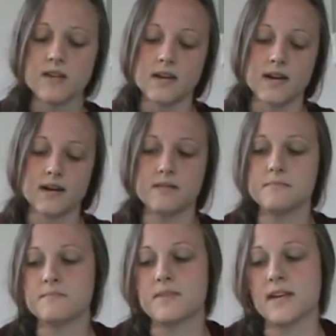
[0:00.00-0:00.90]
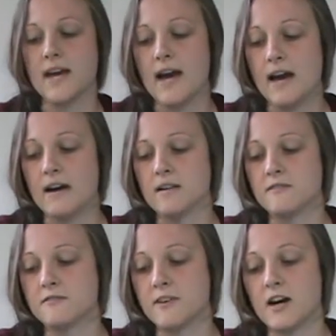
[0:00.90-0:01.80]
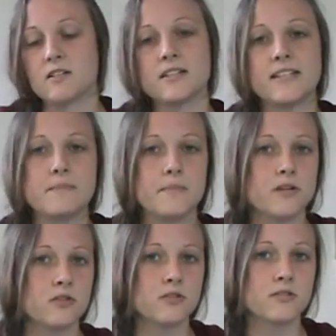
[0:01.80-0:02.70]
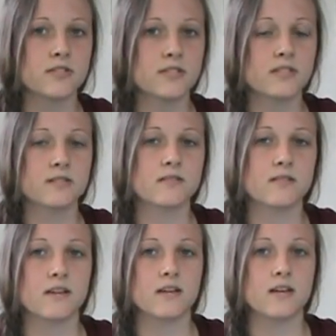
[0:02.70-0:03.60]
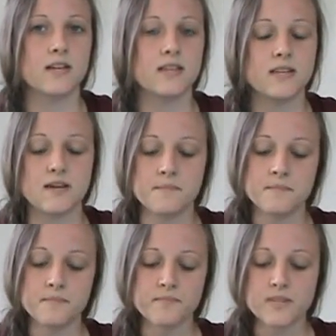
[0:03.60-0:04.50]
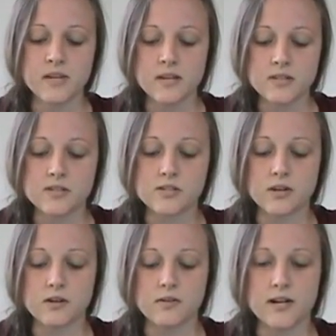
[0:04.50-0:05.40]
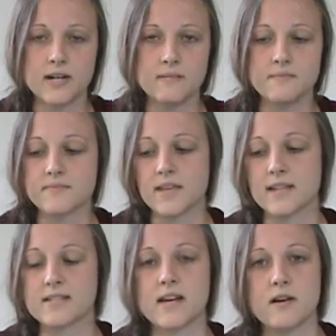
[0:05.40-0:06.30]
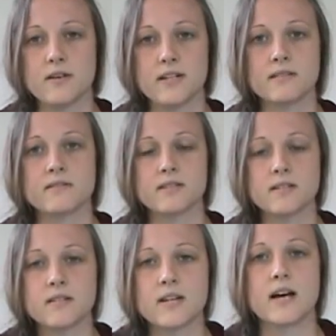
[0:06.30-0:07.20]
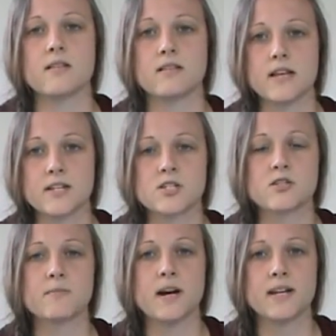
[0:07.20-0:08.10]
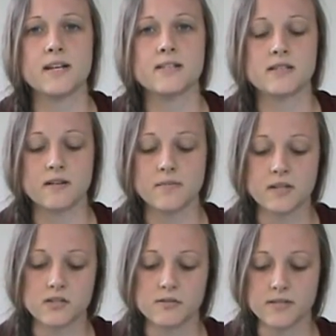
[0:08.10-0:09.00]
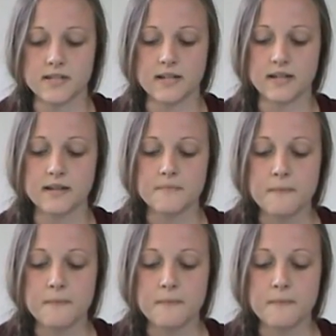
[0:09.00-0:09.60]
They have alkaline minerals in them. So that's how it alkalizes your body instead of being so acidic.